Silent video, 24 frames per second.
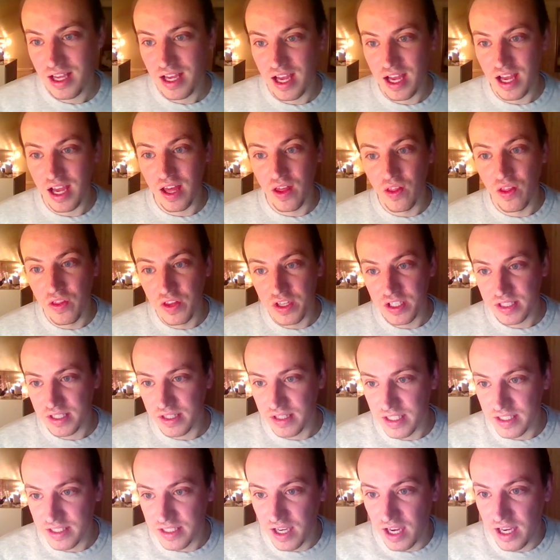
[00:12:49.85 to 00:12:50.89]

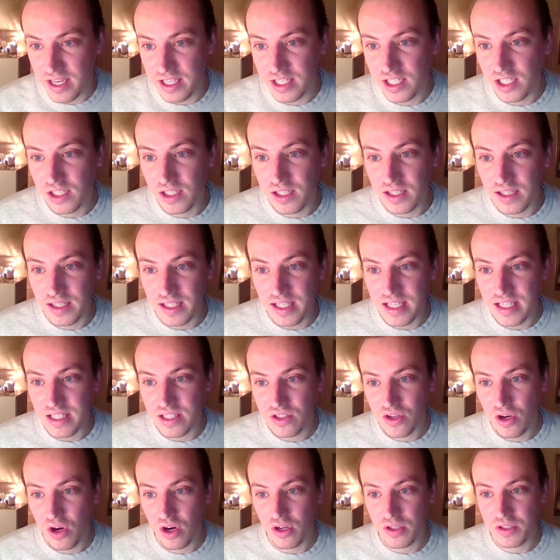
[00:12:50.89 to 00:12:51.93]
This guy here,
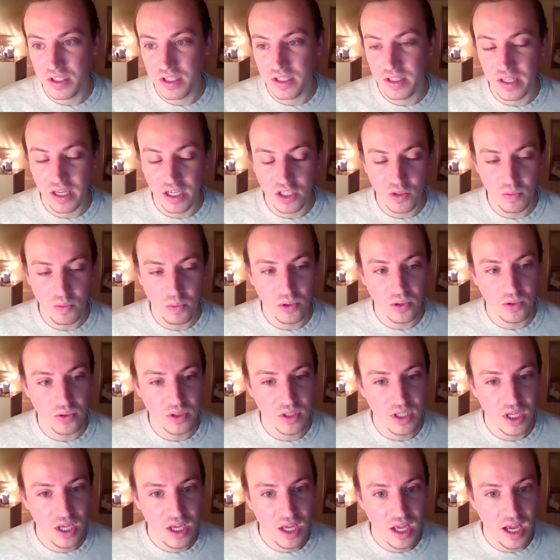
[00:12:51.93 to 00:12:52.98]
Lee's Cards
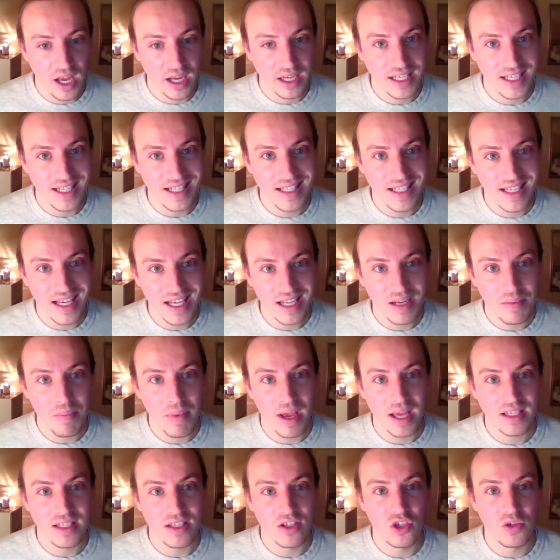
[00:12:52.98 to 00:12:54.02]
Collectibles, he did
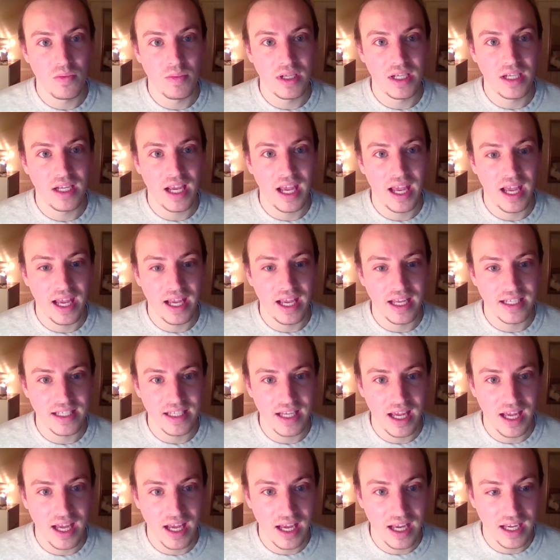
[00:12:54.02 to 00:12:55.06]
message me, and
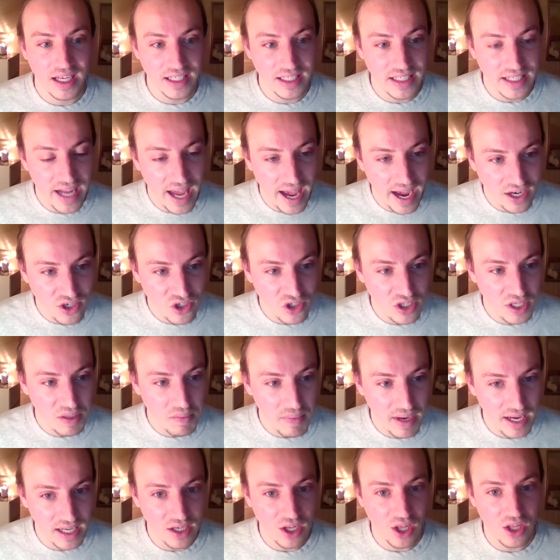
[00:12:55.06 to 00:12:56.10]
he actually
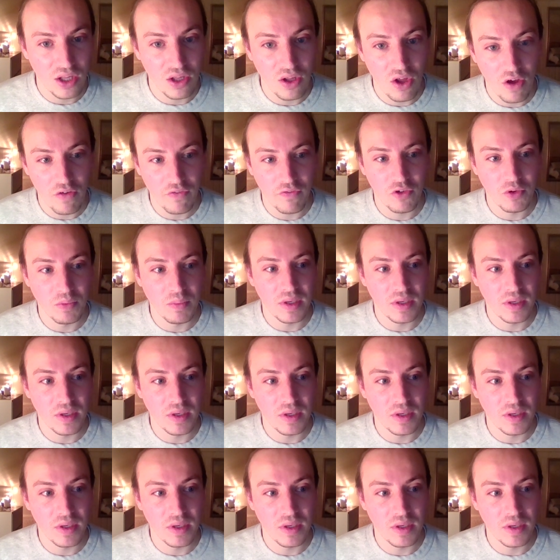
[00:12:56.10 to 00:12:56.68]
made a lot for